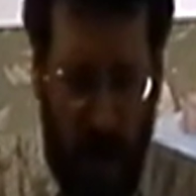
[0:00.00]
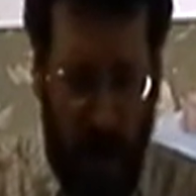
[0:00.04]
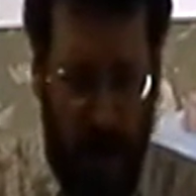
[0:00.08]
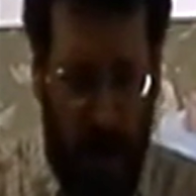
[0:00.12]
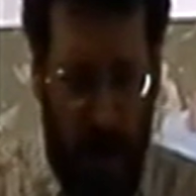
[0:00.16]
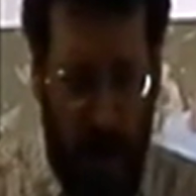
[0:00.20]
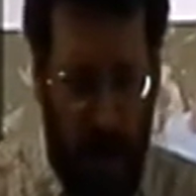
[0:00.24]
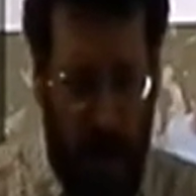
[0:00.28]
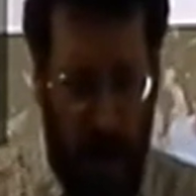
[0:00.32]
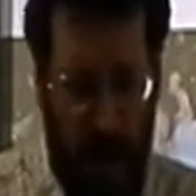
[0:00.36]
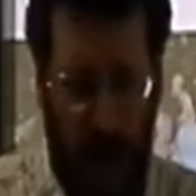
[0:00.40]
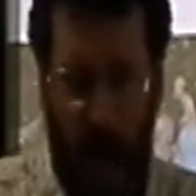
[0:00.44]

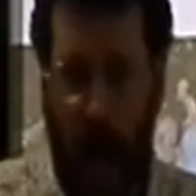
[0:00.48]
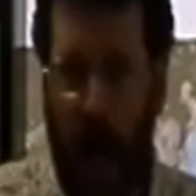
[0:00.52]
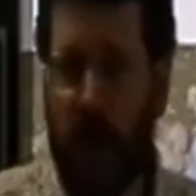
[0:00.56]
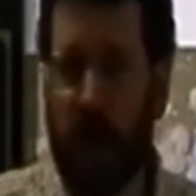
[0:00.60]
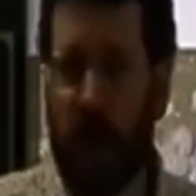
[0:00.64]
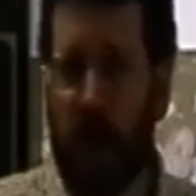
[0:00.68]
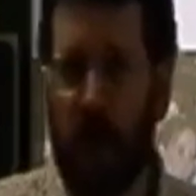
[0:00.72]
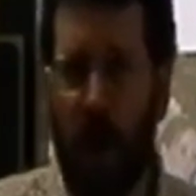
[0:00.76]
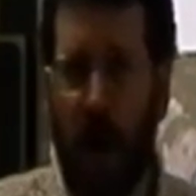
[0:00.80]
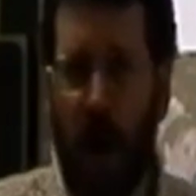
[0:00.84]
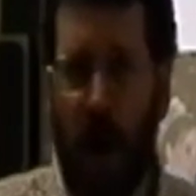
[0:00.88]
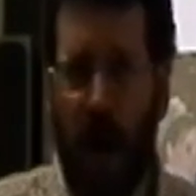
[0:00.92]
the
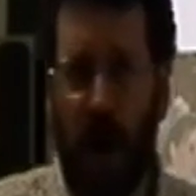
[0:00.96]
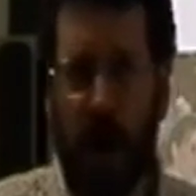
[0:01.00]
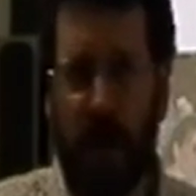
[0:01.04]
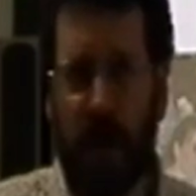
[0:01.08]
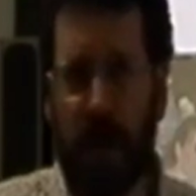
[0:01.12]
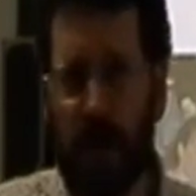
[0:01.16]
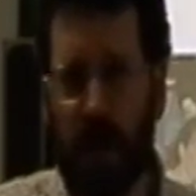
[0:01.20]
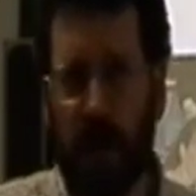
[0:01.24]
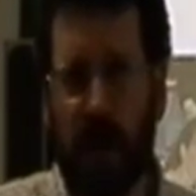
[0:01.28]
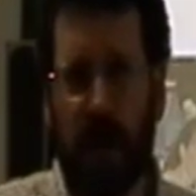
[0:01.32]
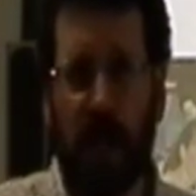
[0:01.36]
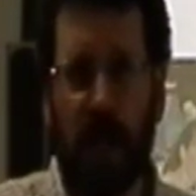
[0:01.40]

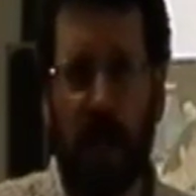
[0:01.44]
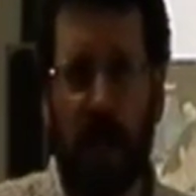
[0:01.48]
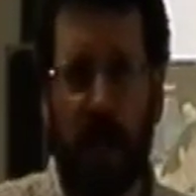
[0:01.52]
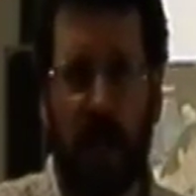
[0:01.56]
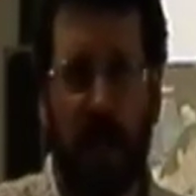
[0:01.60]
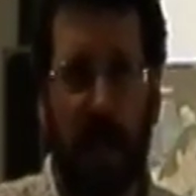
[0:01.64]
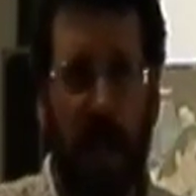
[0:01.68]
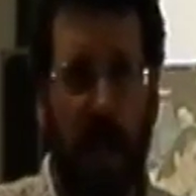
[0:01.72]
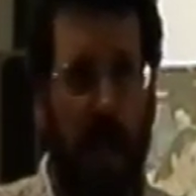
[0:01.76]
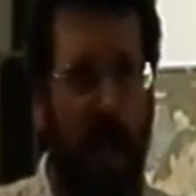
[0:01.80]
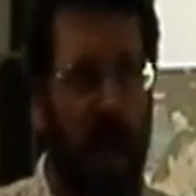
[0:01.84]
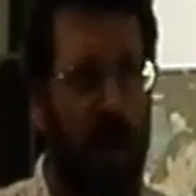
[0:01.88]
Xbox
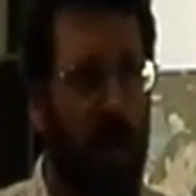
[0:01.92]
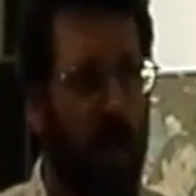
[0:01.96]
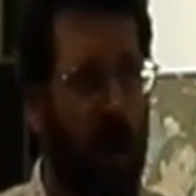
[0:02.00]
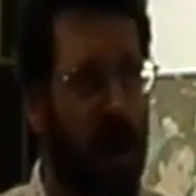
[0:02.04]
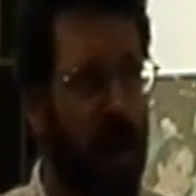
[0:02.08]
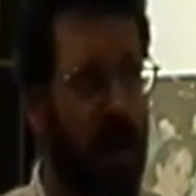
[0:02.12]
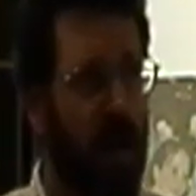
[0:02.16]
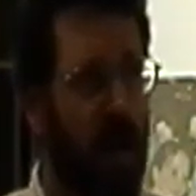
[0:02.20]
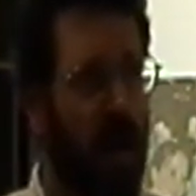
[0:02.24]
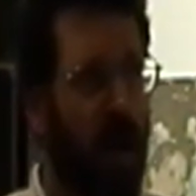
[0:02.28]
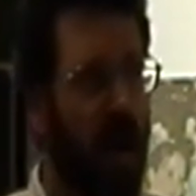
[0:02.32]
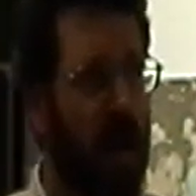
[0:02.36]
360 and
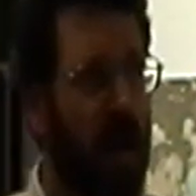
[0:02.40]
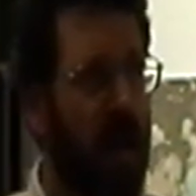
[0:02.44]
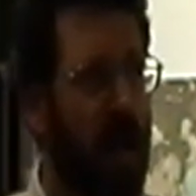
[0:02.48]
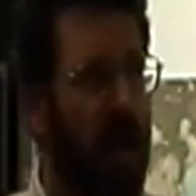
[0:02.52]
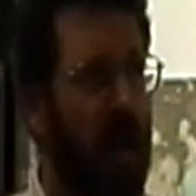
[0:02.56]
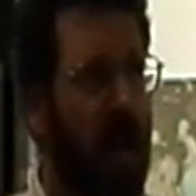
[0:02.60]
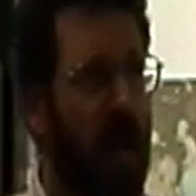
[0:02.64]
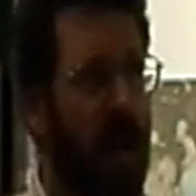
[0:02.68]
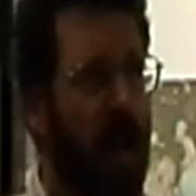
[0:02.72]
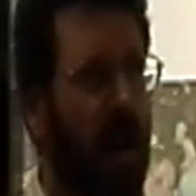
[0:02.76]
whatnot,